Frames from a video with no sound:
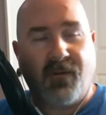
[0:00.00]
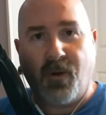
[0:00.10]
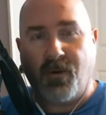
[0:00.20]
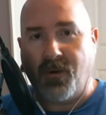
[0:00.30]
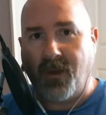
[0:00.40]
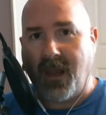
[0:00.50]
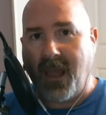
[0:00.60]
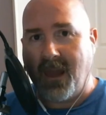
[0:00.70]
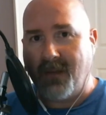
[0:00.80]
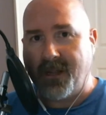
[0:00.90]
if we were doing
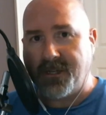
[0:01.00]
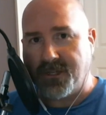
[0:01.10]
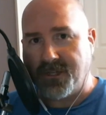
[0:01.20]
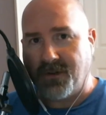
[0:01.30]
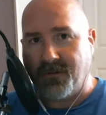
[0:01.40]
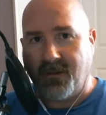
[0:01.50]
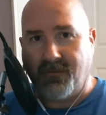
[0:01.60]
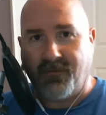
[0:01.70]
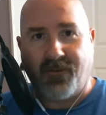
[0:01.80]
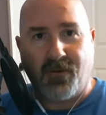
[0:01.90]
an animation show
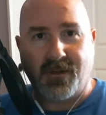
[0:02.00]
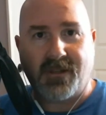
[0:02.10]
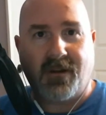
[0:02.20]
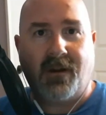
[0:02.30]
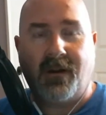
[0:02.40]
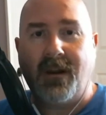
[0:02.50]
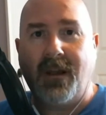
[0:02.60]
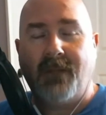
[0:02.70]
that focused on,